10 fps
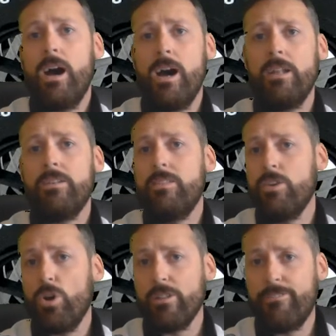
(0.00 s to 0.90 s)
and the
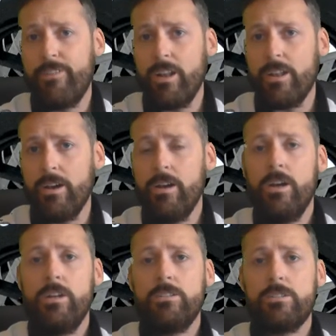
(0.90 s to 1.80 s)
oil filter
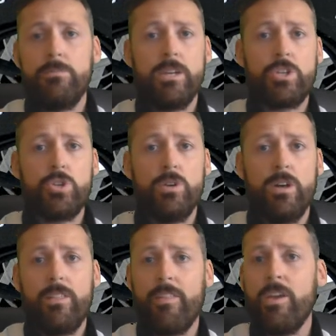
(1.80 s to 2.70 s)
to make sure
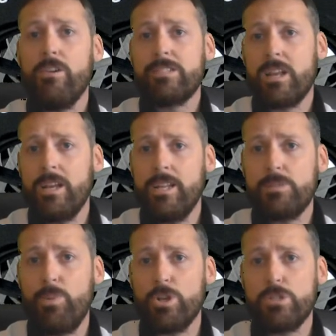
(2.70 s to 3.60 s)
that they are as clean
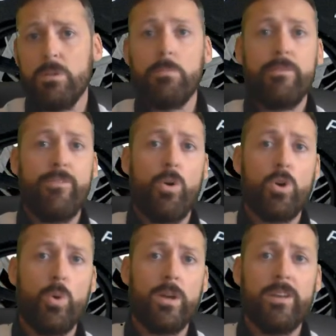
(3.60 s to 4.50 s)
as possible before
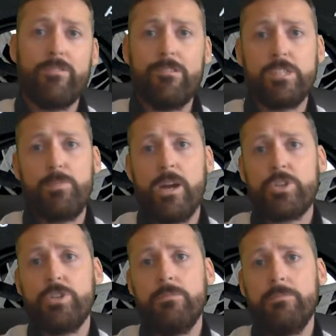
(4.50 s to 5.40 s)
going in for inspection.